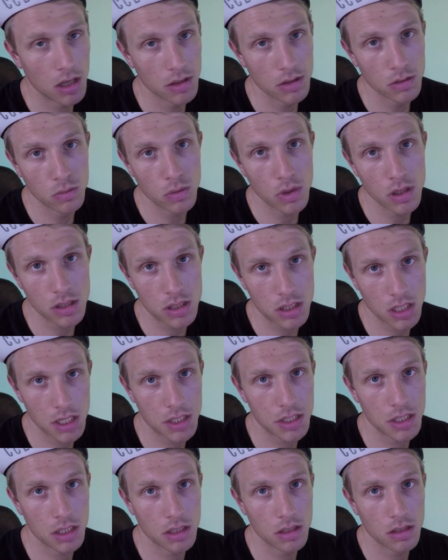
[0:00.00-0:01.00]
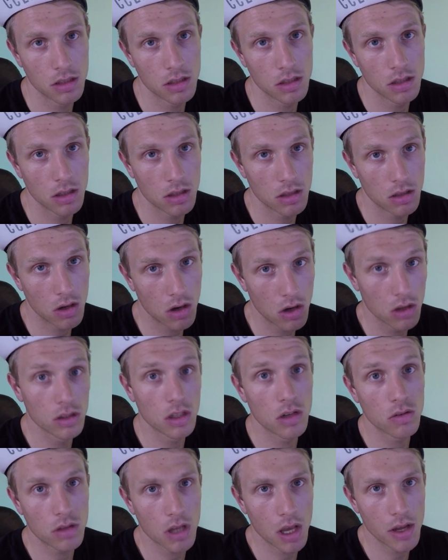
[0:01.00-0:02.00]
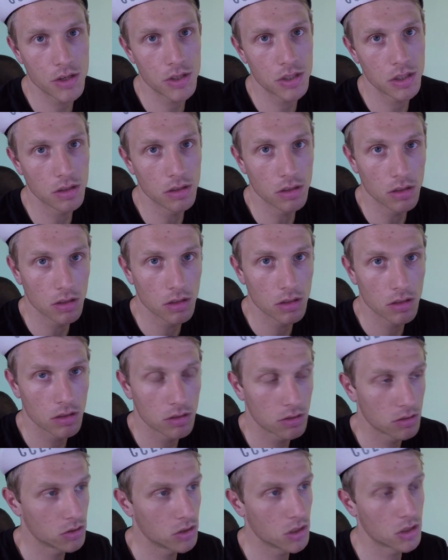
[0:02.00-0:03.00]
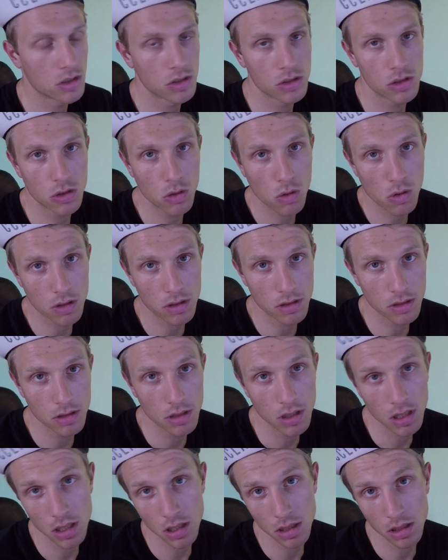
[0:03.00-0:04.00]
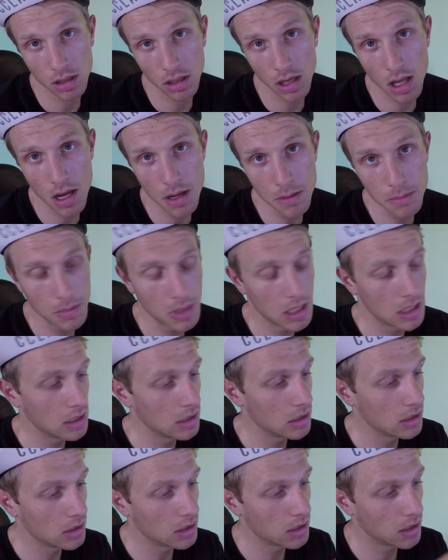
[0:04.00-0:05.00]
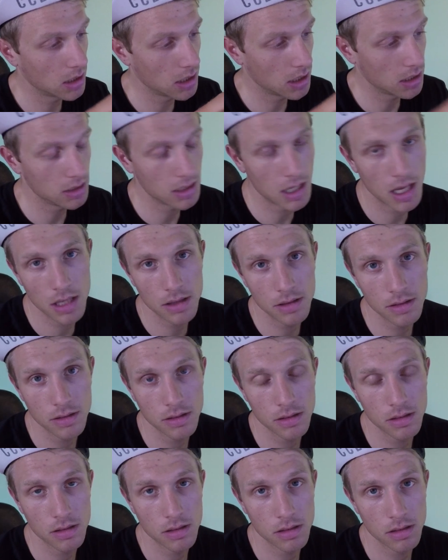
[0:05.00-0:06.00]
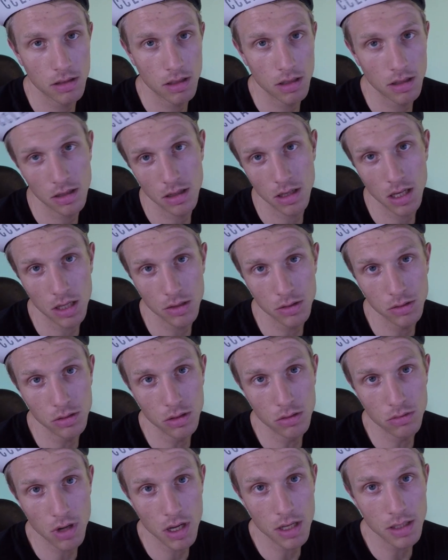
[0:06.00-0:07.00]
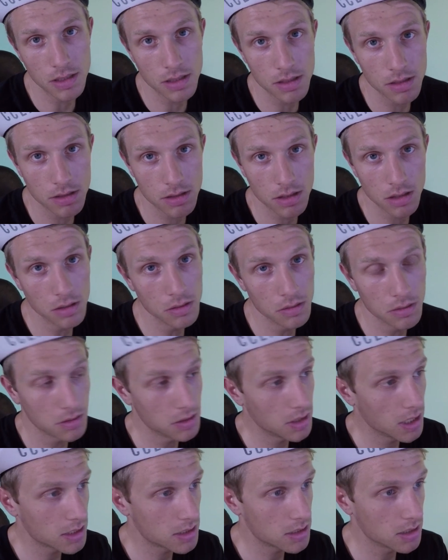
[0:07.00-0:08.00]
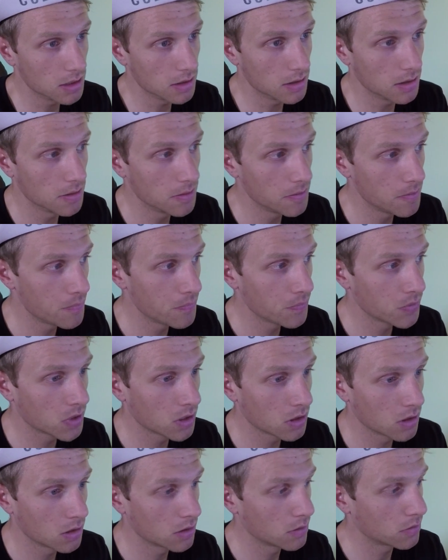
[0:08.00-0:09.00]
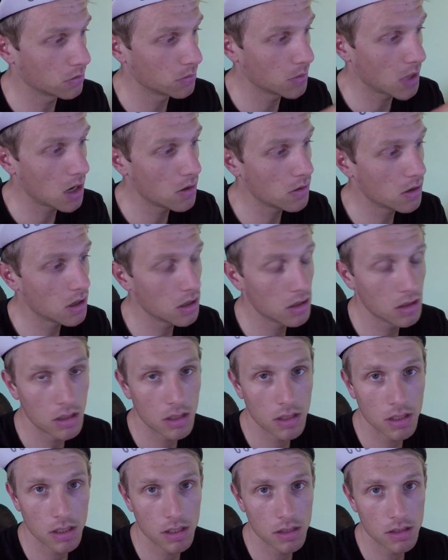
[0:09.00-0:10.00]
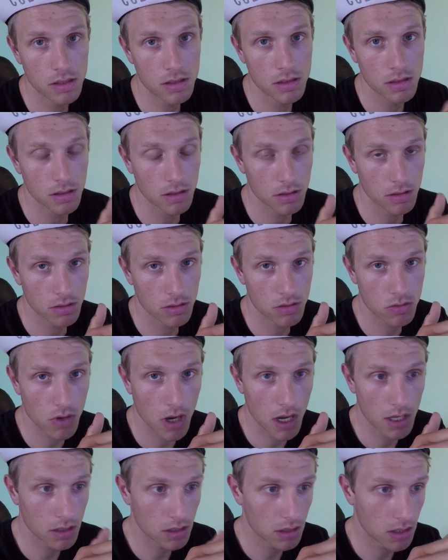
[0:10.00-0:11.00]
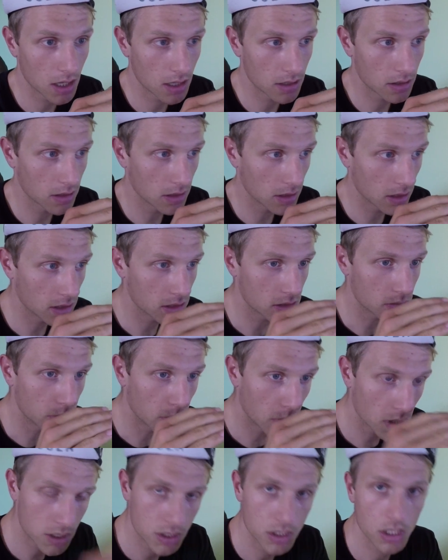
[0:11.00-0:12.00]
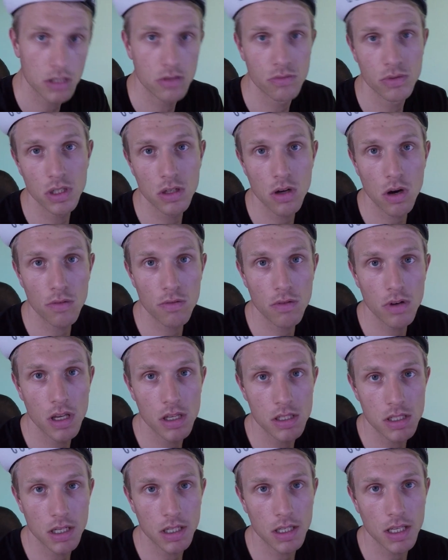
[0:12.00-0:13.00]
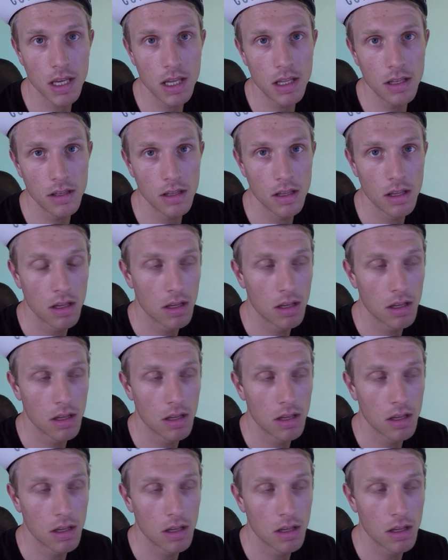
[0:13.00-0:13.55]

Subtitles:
I'll do one session on location, just a short climb, and then I'll do the race. So that's it. From now on, it's trying to get as much as recovery as I can,